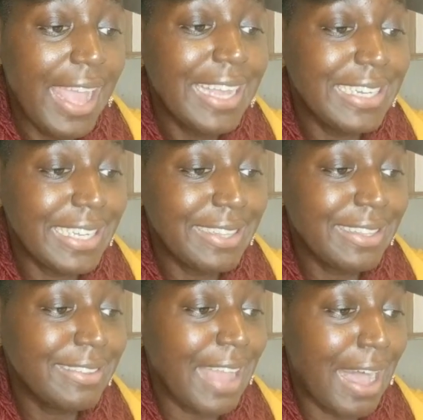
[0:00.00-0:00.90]
This
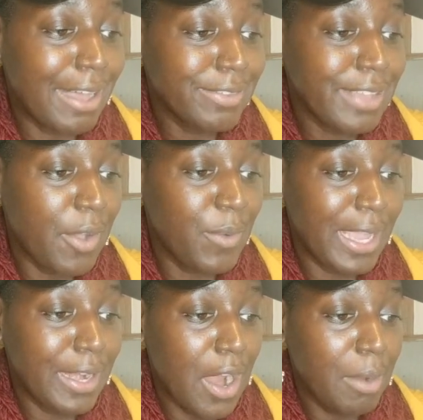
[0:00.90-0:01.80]
is also
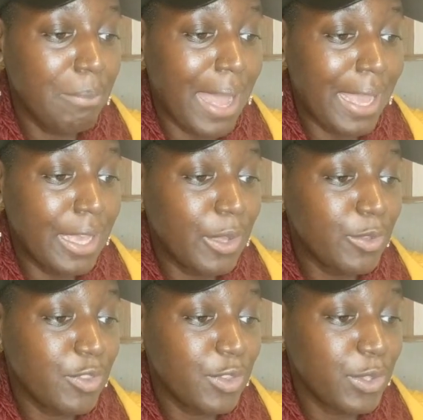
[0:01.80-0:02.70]
in our bio,
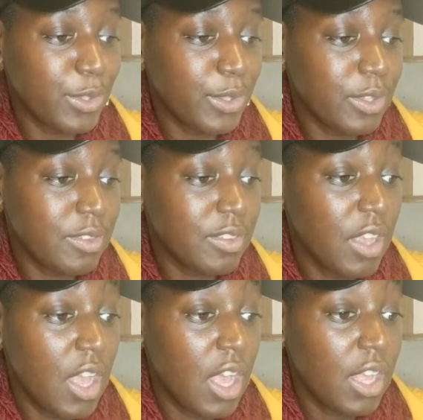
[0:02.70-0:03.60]
sis,
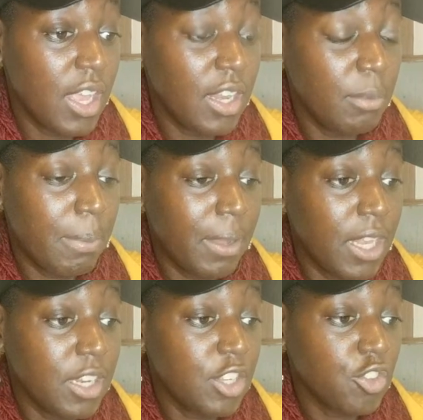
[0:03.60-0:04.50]

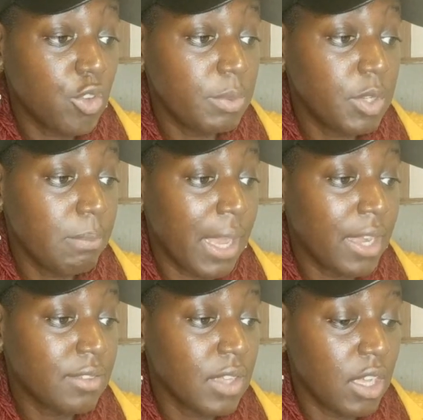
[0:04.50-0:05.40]
in the description
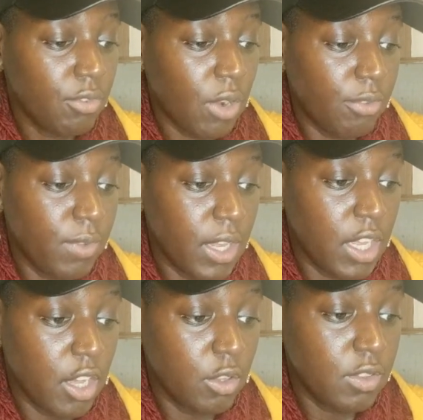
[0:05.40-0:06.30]
box of our
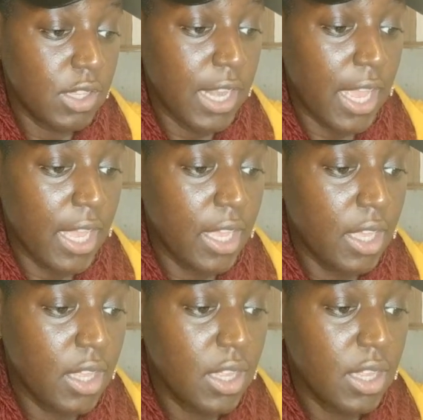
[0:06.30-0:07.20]
video today.
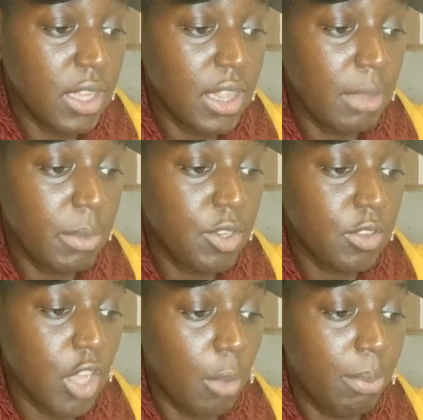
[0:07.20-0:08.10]
Let me
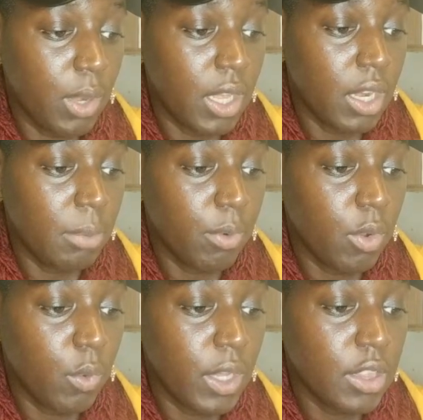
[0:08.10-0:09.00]
just go pull it up real
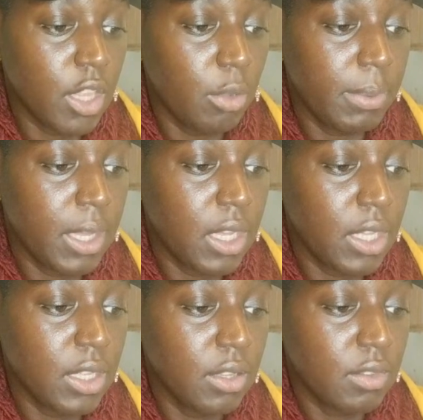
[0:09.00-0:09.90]
quick though,
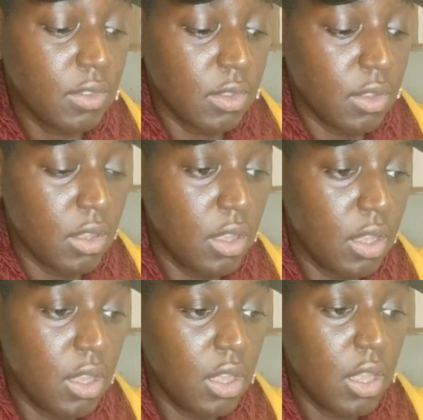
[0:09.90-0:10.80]
because
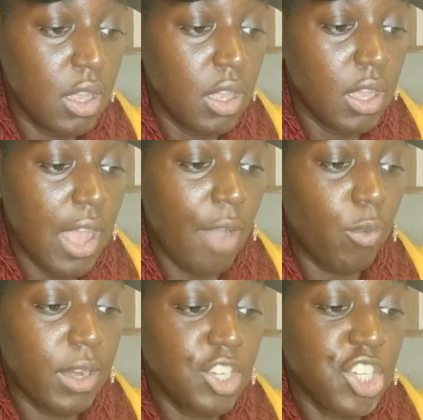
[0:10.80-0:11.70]
I
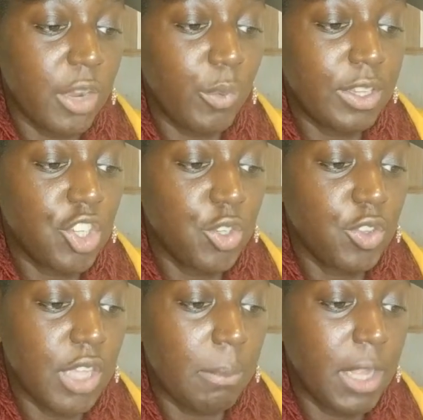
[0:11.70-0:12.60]
want to share with you
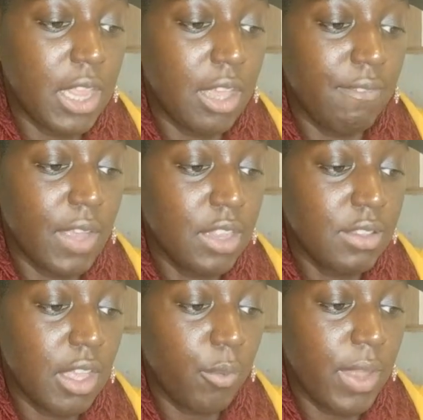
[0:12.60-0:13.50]
some of the events
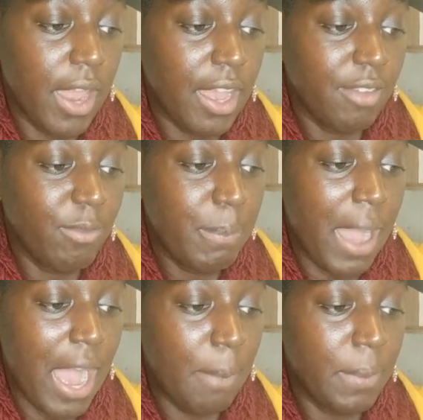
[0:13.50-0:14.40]
that we have
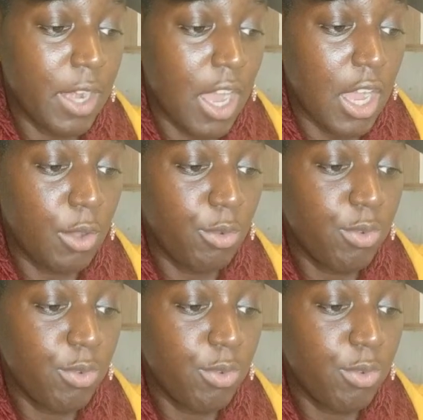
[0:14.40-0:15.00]
popping off.